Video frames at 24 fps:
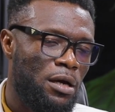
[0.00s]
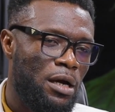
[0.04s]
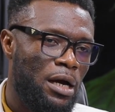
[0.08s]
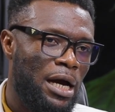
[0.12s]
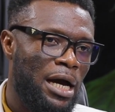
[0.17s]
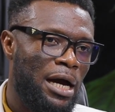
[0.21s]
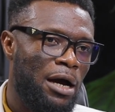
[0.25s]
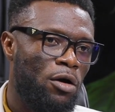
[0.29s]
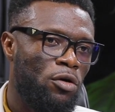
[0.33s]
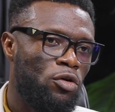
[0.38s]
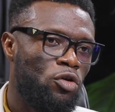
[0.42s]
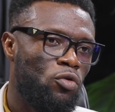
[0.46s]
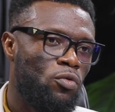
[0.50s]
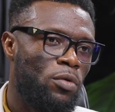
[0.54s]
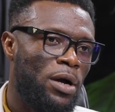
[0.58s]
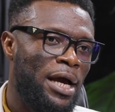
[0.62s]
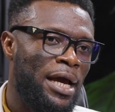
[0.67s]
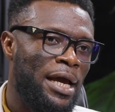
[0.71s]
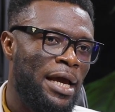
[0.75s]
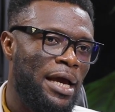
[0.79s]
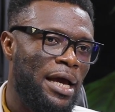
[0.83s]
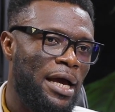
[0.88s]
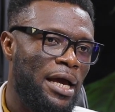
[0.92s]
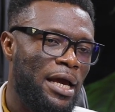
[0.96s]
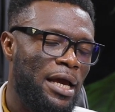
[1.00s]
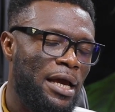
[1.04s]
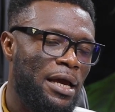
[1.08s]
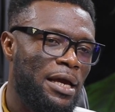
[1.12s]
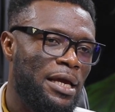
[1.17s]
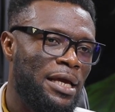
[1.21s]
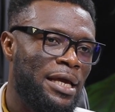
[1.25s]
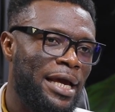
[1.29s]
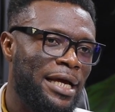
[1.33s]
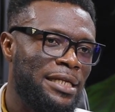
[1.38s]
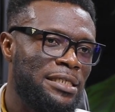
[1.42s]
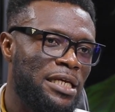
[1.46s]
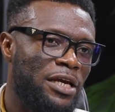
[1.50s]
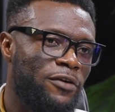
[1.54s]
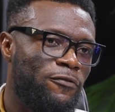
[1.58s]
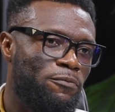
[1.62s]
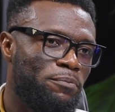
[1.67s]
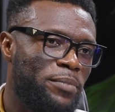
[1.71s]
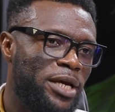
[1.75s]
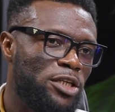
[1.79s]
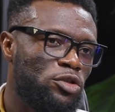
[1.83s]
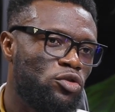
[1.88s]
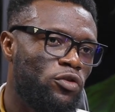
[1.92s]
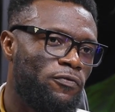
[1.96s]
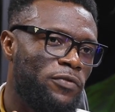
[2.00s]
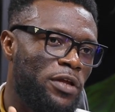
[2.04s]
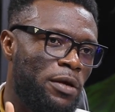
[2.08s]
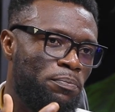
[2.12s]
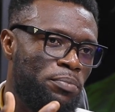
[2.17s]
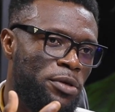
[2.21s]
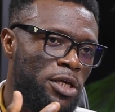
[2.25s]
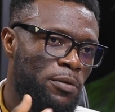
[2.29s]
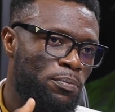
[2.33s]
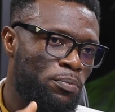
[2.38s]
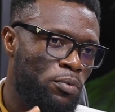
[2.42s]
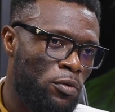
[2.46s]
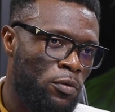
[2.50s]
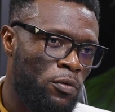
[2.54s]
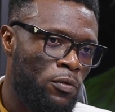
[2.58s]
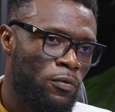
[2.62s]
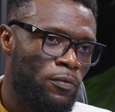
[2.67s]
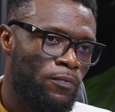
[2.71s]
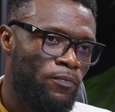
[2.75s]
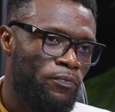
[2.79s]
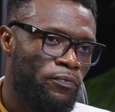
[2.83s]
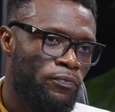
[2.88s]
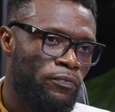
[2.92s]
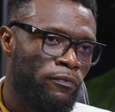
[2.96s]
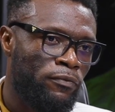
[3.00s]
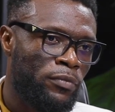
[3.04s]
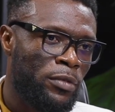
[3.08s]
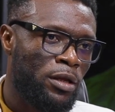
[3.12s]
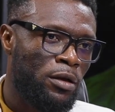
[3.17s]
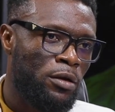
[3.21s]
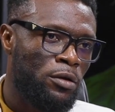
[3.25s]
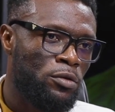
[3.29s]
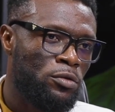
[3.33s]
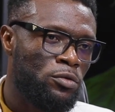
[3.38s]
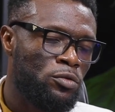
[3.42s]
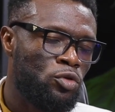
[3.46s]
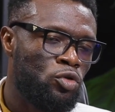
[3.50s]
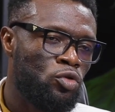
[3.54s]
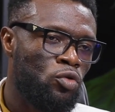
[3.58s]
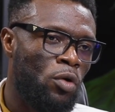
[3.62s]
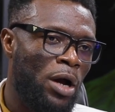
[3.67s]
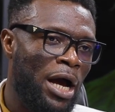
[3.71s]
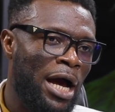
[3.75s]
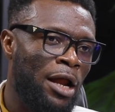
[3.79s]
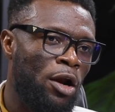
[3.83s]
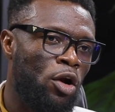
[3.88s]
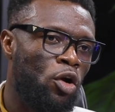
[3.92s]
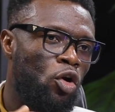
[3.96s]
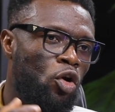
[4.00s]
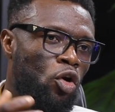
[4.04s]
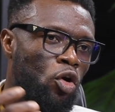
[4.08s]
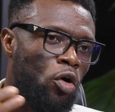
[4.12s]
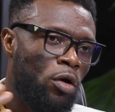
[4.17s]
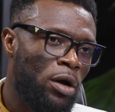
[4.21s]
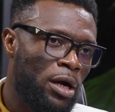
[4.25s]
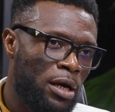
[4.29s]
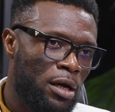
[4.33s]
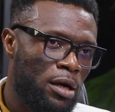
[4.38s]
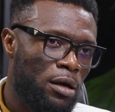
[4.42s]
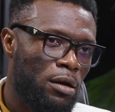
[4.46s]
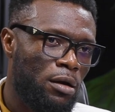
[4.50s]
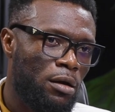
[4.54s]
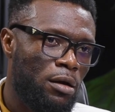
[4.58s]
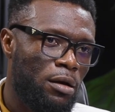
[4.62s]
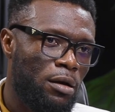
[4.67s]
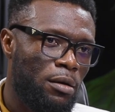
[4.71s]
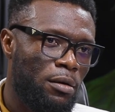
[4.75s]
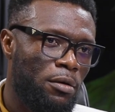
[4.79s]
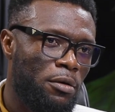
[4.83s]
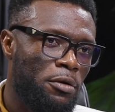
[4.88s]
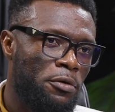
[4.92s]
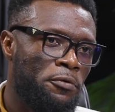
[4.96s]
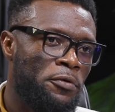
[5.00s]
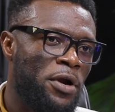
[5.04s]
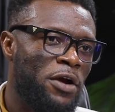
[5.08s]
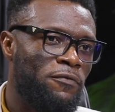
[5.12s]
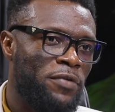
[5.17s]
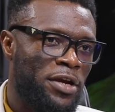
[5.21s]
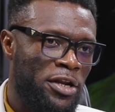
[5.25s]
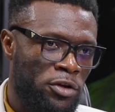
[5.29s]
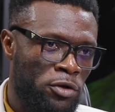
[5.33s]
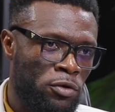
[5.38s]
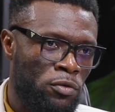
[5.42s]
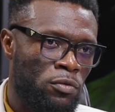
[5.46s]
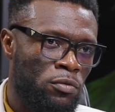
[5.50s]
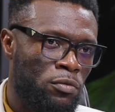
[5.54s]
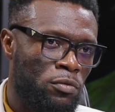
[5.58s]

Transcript: How do I get the information of the people to unlock revenue?